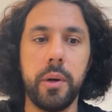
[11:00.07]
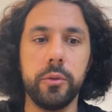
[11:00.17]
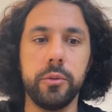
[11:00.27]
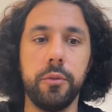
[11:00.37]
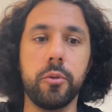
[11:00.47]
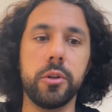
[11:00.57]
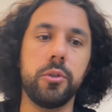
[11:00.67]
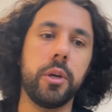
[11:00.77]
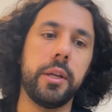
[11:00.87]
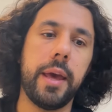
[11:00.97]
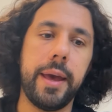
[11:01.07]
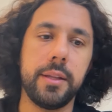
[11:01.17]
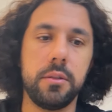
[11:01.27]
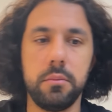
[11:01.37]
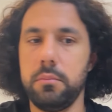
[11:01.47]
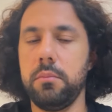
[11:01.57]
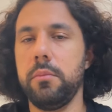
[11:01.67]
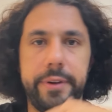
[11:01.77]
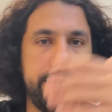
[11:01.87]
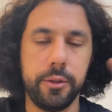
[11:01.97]
you about. Of course, you can add
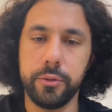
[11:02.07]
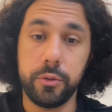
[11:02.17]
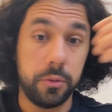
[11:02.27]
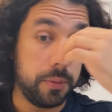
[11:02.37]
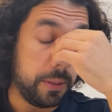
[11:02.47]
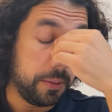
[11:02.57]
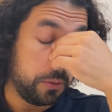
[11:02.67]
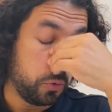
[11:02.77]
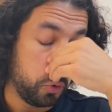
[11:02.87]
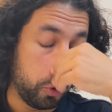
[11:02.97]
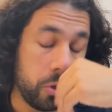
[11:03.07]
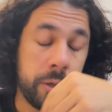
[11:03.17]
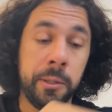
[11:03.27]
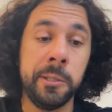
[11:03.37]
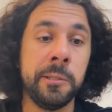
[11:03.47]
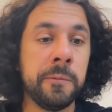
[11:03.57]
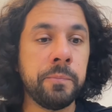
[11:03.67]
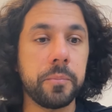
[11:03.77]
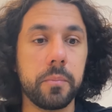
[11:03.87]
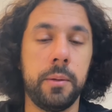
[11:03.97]
files to your
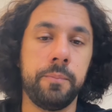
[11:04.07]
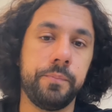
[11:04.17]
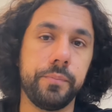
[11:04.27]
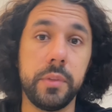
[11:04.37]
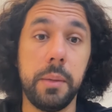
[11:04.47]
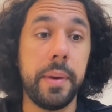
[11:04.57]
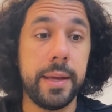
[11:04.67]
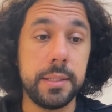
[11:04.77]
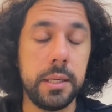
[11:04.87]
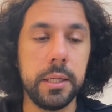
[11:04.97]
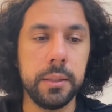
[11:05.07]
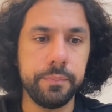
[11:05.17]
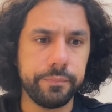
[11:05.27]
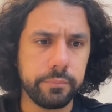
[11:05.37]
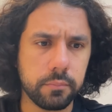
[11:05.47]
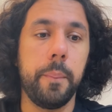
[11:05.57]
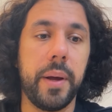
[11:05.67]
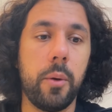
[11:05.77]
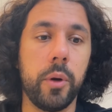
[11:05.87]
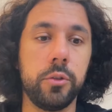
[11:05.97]
demand here,
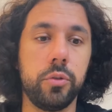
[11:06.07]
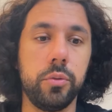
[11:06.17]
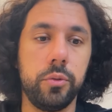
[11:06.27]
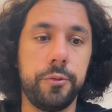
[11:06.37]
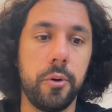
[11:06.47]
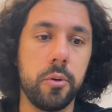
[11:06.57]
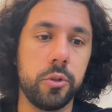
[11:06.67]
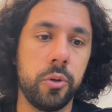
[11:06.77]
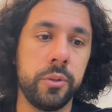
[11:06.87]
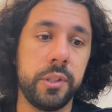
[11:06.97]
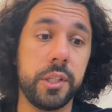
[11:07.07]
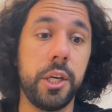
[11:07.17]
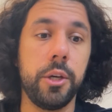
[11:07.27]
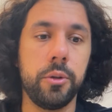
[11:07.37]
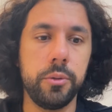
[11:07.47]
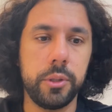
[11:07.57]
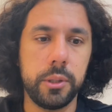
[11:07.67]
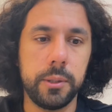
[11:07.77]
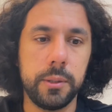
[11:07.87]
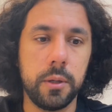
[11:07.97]
but I want to focus on
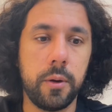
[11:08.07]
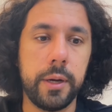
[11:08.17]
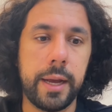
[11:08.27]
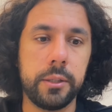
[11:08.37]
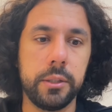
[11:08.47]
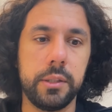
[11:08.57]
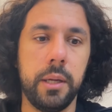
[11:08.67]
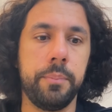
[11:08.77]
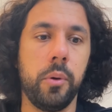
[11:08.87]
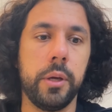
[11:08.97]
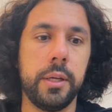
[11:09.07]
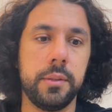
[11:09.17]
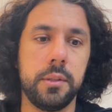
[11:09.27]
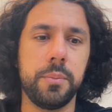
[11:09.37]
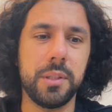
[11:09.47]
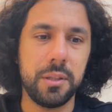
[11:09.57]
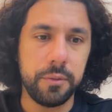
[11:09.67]
skills, connectors, and plugins,